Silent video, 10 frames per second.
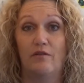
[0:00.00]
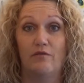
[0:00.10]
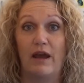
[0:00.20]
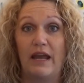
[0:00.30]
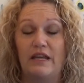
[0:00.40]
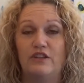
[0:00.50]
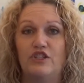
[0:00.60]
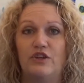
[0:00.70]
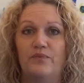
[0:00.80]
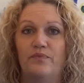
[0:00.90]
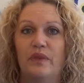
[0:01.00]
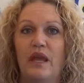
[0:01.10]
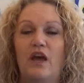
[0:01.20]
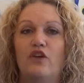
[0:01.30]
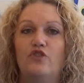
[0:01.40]
range
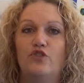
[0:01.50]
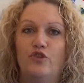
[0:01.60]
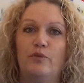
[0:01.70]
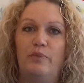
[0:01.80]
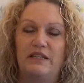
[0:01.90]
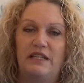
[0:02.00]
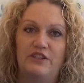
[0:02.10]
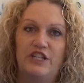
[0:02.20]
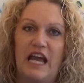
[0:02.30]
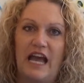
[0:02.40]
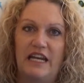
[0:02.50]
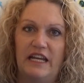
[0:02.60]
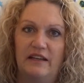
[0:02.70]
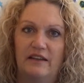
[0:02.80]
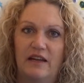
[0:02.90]
do the best
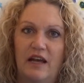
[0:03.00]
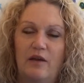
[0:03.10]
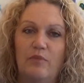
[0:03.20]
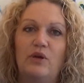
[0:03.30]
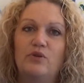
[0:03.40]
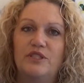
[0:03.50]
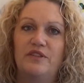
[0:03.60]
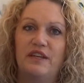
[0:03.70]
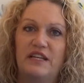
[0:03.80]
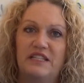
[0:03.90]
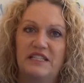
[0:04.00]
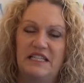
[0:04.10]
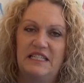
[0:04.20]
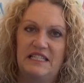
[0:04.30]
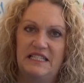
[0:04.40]
educating because of the
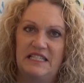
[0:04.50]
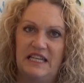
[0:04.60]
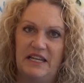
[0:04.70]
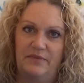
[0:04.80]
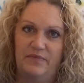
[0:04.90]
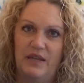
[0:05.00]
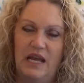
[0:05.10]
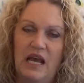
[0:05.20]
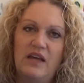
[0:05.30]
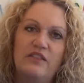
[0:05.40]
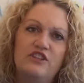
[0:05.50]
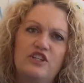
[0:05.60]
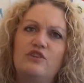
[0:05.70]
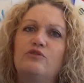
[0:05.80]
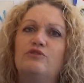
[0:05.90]
consistency. The
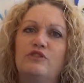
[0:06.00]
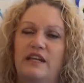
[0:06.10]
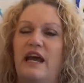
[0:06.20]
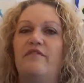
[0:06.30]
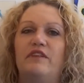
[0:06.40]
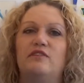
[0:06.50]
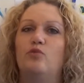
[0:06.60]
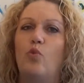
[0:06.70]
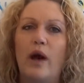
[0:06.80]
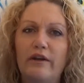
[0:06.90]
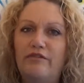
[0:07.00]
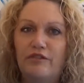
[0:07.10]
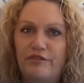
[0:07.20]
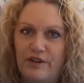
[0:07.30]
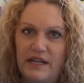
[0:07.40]
children that have these
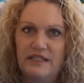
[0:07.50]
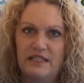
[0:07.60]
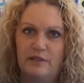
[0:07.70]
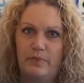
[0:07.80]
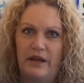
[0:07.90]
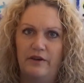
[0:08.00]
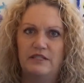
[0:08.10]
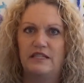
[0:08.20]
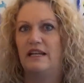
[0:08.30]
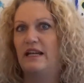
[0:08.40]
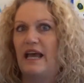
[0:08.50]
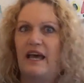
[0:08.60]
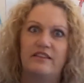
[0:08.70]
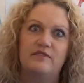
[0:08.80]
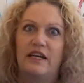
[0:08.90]
wonderful friends as parents and
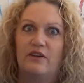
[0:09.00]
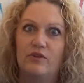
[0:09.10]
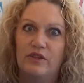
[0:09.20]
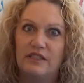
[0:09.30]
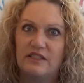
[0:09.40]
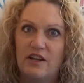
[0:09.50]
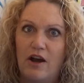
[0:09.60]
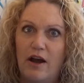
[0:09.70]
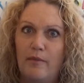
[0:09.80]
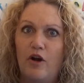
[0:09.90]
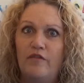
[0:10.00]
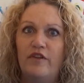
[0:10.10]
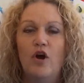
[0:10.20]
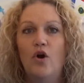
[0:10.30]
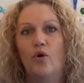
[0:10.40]
allow them to take all this time
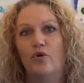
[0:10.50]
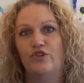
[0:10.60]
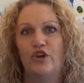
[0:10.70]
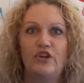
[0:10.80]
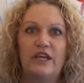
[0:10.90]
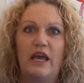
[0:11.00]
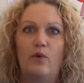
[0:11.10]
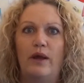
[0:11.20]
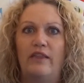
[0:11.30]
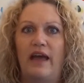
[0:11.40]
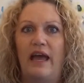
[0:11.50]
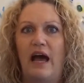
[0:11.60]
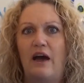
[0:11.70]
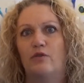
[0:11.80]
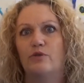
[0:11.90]
off or don't care where they
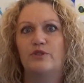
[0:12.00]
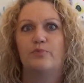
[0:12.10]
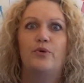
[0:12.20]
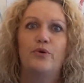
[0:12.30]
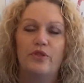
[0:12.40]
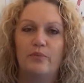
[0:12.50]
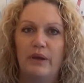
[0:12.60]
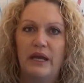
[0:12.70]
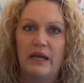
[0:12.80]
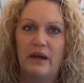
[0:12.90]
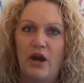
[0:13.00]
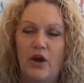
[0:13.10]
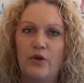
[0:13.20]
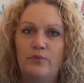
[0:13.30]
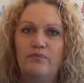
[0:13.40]
are or support them being at
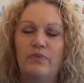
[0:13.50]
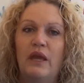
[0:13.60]
home,